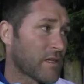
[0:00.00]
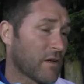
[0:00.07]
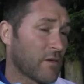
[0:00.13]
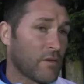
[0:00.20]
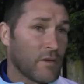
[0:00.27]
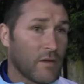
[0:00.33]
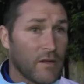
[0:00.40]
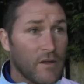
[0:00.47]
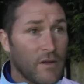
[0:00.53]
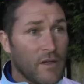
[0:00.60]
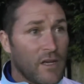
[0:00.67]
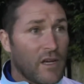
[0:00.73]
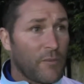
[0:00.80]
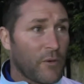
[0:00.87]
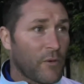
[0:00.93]
So
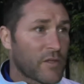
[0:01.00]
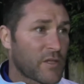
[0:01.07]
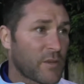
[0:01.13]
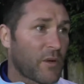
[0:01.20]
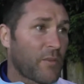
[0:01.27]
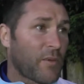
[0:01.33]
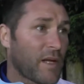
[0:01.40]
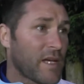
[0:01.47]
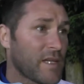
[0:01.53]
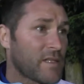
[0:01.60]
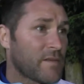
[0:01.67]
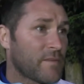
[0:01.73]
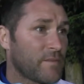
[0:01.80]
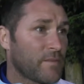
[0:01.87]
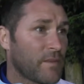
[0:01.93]
I brought in some good
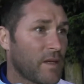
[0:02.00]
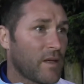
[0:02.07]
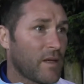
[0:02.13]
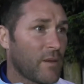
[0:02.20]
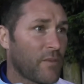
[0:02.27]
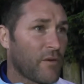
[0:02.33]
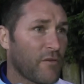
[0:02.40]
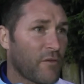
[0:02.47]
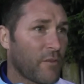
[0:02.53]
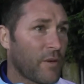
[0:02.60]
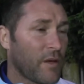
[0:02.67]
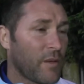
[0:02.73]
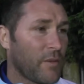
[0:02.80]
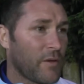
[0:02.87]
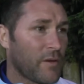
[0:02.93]
players, and the proof will
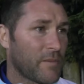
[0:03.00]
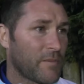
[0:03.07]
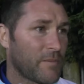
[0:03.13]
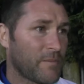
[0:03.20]
be in the pudding.